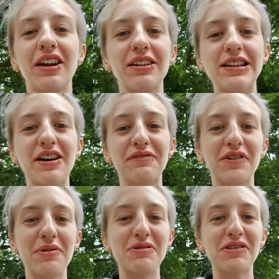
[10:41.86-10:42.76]
I love
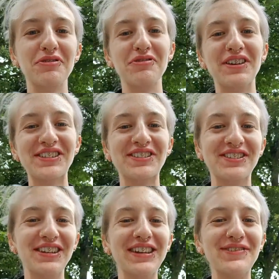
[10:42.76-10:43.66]
coming through this
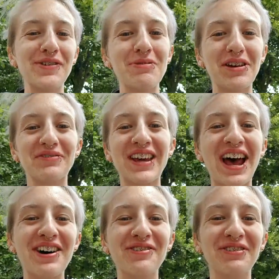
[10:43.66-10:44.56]
leafy bit of
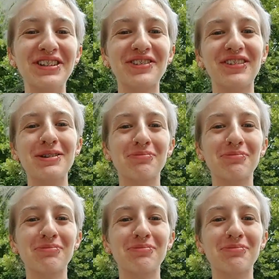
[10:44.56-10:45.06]
town, it's really